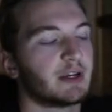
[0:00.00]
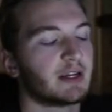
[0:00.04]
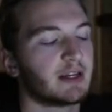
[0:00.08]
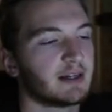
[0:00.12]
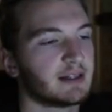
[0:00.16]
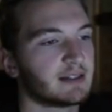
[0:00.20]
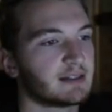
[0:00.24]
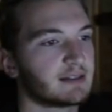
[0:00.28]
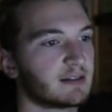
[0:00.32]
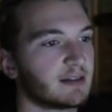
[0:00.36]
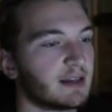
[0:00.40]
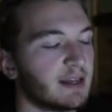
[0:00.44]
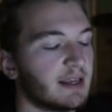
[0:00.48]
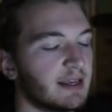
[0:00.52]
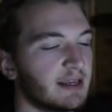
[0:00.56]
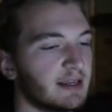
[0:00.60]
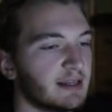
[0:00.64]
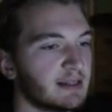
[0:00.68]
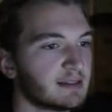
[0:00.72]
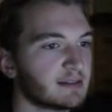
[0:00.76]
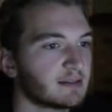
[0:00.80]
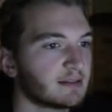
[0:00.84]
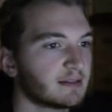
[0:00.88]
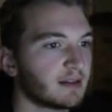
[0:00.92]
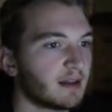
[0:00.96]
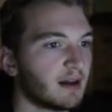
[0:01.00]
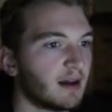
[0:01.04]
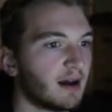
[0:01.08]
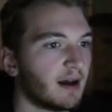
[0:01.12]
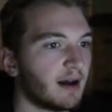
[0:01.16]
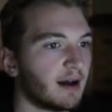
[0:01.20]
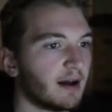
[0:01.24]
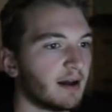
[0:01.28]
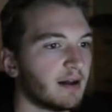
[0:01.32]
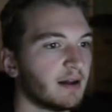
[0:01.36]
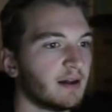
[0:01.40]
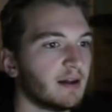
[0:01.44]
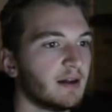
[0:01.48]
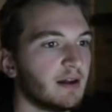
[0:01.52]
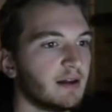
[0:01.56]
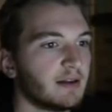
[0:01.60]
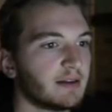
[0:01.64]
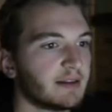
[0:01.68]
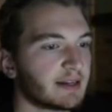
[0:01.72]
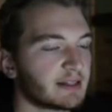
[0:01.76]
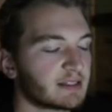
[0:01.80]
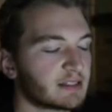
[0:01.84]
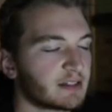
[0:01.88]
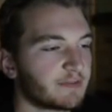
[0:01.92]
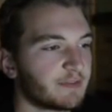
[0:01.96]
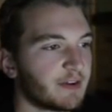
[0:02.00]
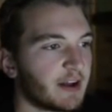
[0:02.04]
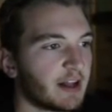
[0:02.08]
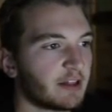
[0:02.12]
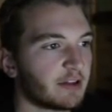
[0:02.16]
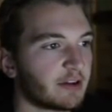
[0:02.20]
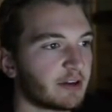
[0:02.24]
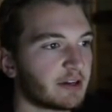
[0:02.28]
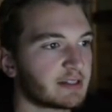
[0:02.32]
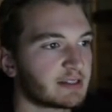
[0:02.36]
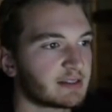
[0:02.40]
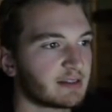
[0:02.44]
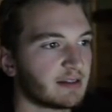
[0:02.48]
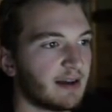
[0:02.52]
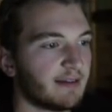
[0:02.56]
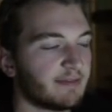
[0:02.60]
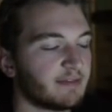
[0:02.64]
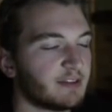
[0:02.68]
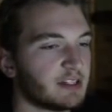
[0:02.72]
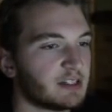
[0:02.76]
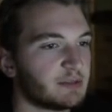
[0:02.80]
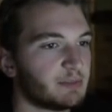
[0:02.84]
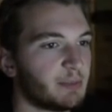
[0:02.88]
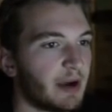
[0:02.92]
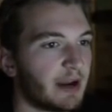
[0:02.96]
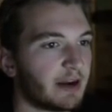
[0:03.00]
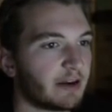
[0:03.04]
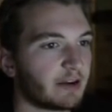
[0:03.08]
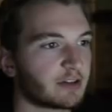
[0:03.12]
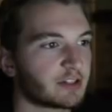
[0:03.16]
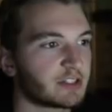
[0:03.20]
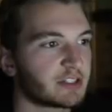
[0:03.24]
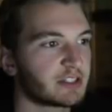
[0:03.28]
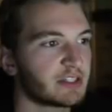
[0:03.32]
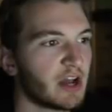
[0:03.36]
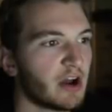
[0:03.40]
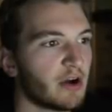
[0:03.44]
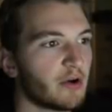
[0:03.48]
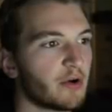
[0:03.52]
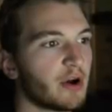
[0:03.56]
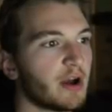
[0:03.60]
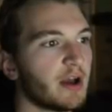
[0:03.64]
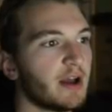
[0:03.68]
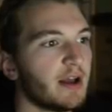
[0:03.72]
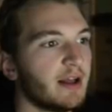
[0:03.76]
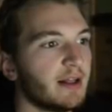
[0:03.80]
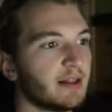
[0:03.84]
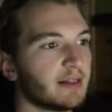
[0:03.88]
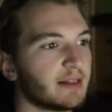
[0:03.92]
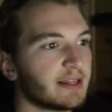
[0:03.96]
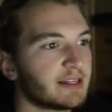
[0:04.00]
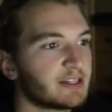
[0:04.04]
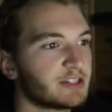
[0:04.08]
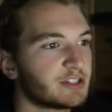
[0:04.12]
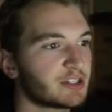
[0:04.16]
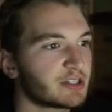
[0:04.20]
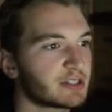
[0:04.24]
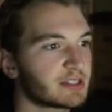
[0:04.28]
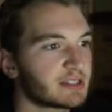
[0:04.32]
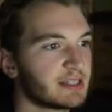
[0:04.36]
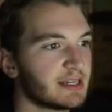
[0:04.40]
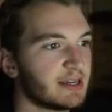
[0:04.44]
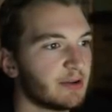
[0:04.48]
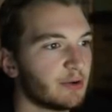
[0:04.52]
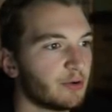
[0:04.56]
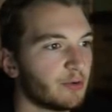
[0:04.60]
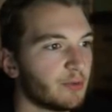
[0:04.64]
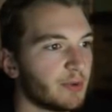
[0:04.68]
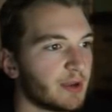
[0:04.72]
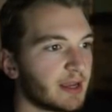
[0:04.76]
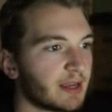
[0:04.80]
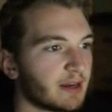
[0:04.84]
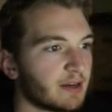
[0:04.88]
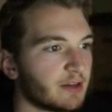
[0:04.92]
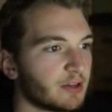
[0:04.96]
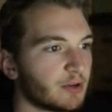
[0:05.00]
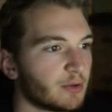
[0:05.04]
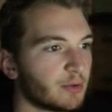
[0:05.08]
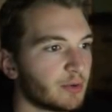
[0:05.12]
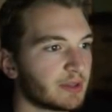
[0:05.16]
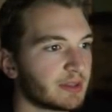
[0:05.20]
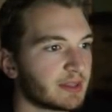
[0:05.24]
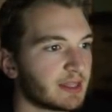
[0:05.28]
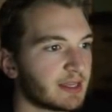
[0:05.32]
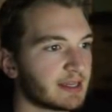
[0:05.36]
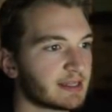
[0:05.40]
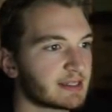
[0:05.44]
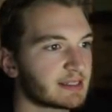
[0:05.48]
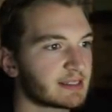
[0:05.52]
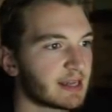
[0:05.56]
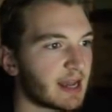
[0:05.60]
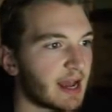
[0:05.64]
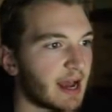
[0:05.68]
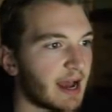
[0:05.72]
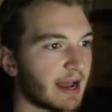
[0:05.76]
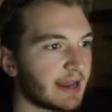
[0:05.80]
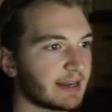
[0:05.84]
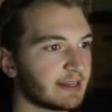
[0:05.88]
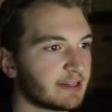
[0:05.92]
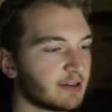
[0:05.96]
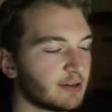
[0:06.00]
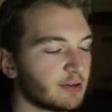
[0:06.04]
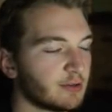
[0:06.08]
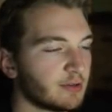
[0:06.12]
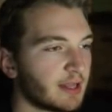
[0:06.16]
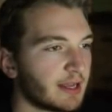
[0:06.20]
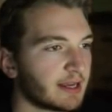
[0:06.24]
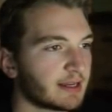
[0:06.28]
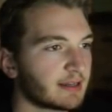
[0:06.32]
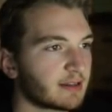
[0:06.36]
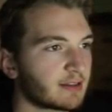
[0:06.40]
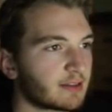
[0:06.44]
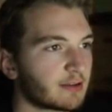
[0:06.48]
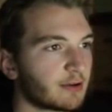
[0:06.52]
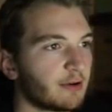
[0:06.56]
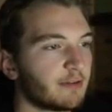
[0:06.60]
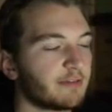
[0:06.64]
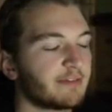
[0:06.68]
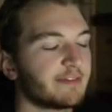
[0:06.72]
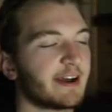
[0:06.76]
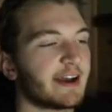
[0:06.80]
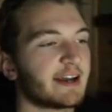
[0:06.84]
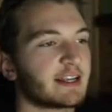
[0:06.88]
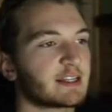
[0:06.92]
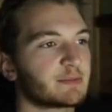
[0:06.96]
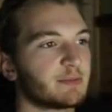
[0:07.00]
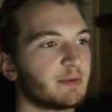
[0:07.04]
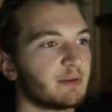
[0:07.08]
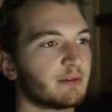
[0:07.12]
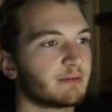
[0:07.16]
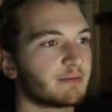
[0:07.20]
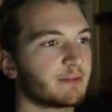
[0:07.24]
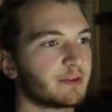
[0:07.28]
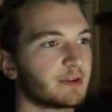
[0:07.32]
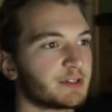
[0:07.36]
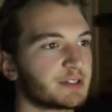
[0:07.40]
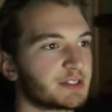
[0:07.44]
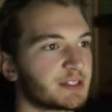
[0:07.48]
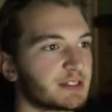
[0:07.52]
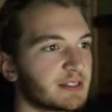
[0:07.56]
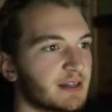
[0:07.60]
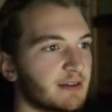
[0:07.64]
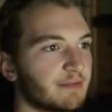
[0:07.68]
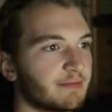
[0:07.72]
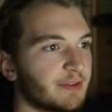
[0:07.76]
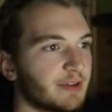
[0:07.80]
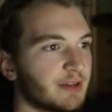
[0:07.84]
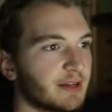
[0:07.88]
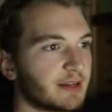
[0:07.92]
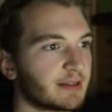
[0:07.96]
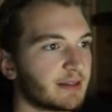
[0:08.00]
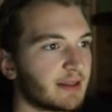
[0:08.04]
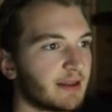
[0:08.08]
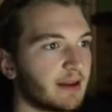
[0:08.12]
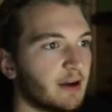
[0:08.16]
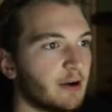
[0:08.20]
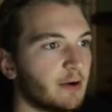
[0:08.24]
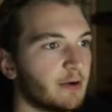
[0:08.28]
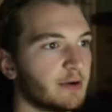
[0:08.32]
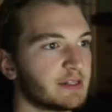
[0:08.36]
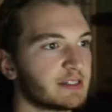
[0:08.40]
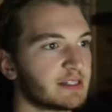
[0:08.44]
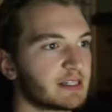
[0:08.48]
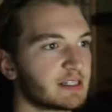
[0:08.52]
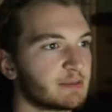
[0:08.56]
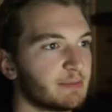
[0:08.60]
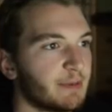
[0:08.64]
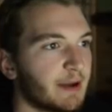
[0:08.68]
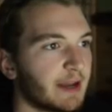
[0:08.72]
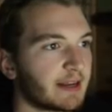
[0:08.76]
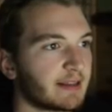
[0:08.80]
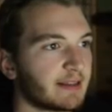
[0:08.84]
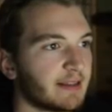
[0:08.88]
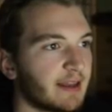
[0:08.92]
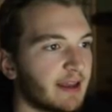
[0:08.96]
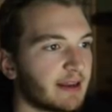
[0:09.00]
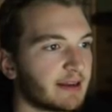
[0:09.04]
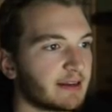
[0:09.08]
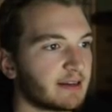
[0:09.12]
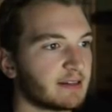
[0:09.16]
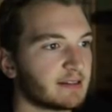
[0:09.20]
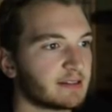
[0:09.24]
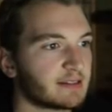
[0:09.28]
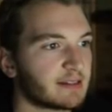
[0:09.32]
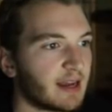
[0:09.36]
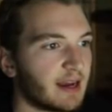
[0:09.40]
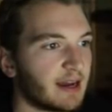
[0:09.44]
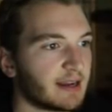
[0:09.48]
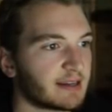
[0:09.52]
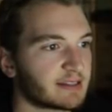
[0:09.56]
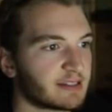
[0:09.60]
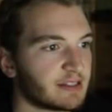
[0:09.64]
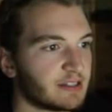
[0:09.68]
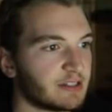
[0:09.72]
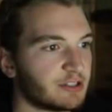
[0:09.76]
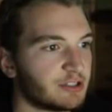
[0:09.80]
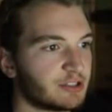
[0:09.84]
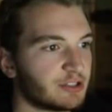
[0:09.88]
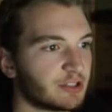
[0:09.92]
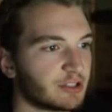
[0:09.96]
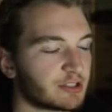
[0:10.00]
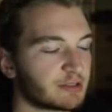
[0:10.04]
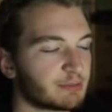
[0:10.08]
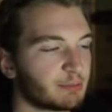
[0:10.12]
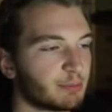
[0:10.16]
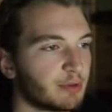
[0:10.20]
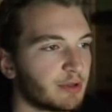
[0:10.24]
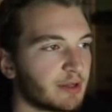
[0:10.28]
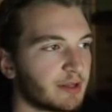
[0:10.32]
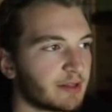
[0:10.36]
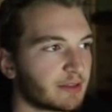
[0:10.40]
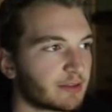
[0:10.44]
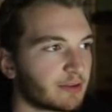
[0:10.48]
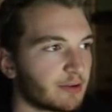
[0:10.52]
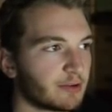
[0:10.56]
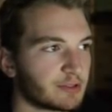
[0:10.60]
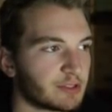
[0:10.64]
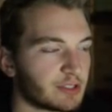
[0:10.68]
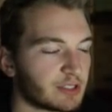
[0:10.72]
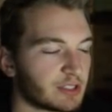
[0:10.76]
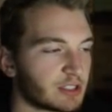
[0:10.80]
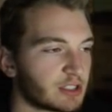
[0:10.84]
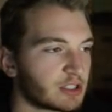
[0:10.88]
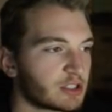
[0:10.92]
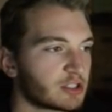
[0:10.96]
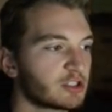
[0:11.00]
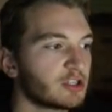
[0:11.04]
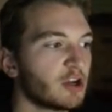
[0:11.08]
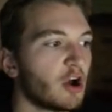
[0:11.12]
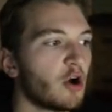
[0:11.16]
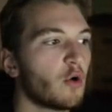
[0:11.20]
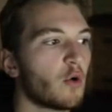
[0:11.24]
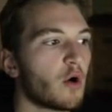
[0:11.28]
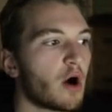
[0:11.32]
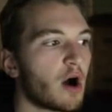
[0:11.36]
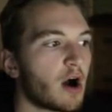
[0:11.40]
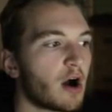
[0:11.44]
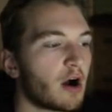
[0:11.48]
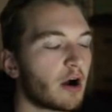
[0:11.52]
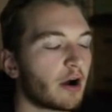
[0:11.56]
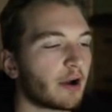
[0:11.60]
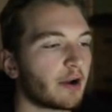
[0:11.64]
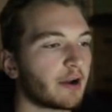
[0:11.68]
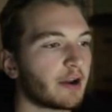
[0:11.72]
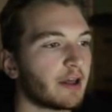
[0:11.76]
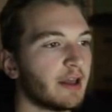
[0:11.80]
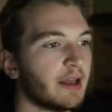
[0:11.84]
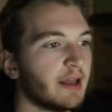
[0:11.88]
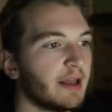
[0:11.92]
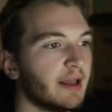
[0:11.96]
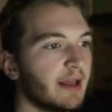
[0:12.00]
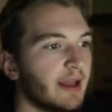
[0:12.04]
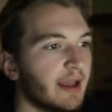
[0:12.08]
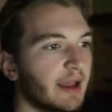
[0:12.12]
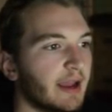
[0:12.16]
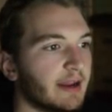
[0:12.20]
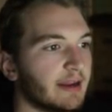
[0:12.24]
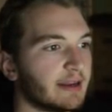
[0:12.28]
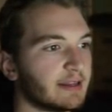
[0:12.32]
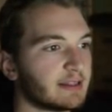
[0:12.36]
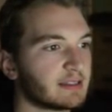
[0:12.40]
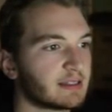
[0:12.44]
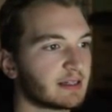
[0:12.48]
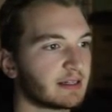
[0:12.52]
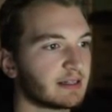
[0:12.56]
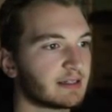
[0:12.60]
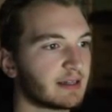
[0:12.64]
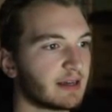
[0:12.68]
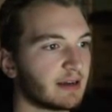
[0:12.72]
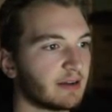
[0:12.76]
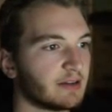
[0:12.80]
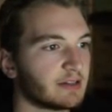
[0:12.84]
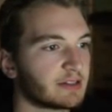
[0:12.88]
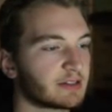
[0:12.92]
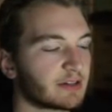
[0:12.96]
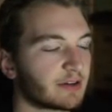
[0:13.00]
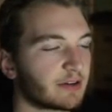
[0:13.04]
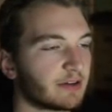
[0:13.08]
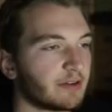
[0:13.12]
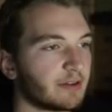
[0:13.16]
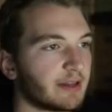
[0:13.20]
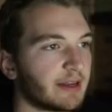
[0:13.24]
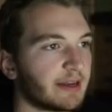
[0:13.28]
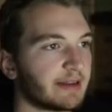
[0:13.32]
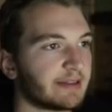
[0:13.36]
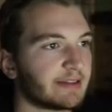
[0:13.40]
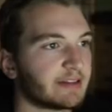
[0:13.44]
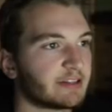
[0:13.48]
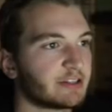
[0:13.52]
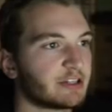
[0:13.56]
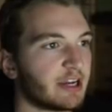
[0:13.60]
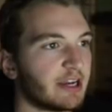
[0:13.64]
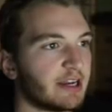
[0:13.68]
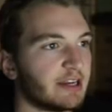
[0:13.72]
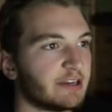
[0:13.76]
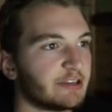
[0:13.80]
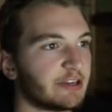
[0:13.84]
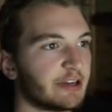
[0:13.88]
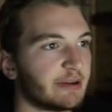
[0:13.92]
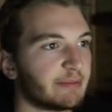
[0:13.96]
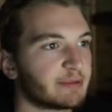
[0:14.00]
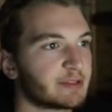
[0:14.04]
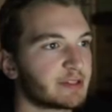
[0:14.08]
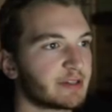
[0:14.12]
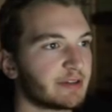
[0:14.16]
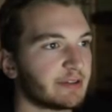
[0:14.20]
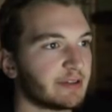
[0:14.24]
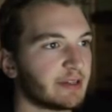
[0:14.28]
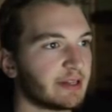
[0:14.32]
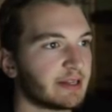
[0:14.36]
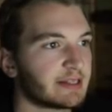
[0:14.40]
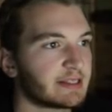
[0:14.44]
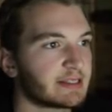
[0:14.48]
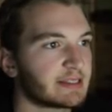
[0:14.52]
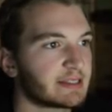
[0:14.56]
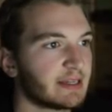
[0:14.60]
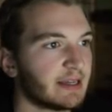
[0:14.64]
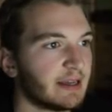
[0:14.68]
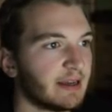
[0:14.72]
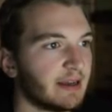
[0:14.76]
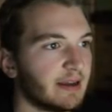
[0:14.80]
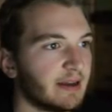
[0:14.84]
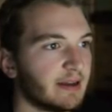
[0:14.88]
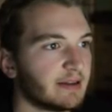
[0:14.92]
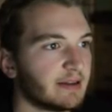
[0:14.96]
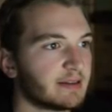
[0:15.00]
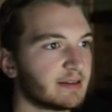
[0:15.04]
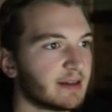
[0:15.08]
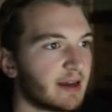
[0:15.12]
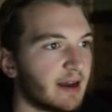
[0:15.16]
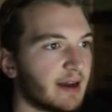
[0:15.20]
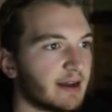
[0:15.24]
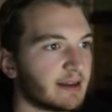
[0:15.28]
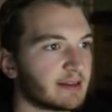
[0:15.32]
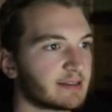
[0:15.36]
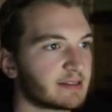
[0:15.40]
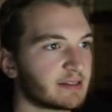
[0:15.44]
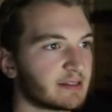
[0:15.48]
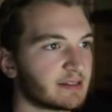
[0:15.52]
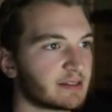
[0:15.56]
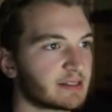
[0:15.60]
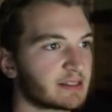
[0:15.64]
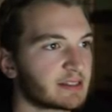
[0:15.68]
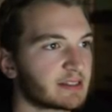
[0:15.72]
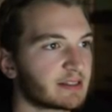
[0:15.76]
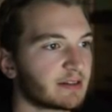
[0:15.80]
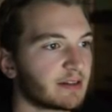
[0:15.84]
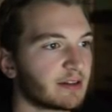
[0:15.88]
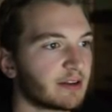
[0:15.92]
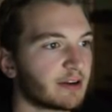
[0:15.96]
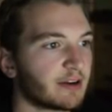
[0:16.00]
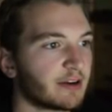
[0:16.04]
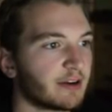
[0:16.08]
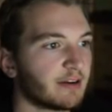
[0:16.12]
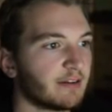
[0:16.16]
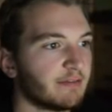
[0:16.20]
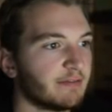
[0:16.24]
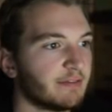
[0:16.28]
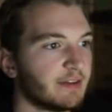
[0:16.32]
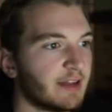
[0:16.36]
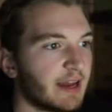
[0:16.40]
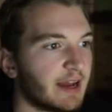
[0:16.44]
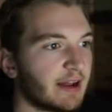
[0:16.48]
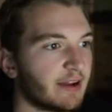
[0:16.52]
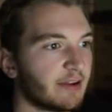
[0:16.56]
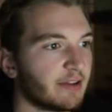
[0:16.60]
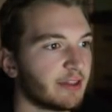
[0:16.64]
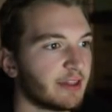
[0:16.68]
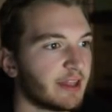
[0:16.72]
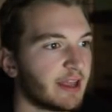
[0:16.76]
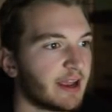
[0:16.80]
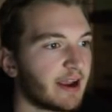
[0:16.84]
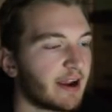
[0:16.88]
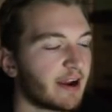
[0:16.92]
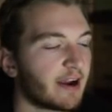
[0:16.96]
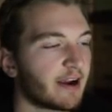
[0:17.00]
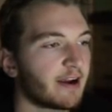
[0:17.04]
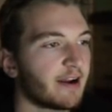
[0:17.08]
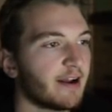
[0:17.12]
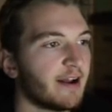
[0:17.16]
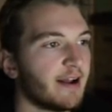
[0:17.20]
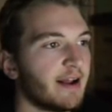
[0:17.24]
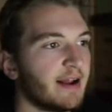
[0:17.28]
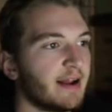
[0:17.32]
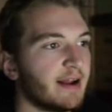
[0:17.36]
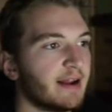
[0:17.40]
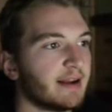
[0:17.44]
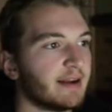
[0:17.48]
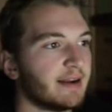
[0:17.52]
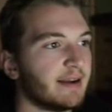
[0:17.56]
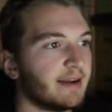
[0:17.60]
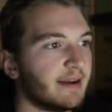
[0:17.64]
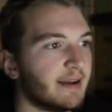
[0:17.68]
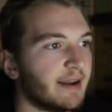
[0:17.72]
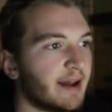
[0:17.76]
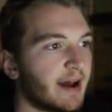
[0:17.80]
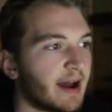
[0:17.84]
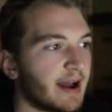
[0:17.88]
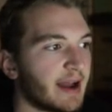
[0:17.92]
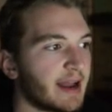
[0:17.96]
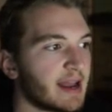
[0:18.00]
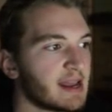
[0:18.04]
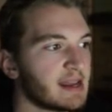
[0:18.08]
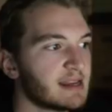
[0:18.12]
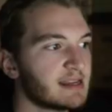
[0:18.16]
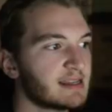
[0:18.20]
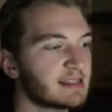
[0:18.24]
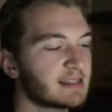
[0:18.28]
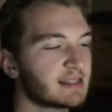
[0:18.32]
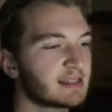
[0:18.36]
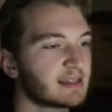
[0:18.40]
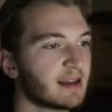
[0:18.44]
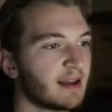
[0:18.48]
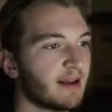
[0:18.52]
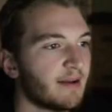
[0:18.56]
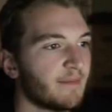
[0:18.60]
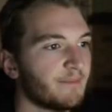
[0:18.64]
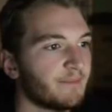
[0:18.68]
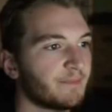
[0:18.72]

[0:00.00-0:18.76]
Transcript: because he hits, uh, Dexter Fowler hits lefties better. So let's just see what we can do with this. I don't like to throw fastball first because I feel like they always expect that because Gossage just throws it so hard. And as you can tell, he's early on the changeup. So let's toss a slurve down there. Nice.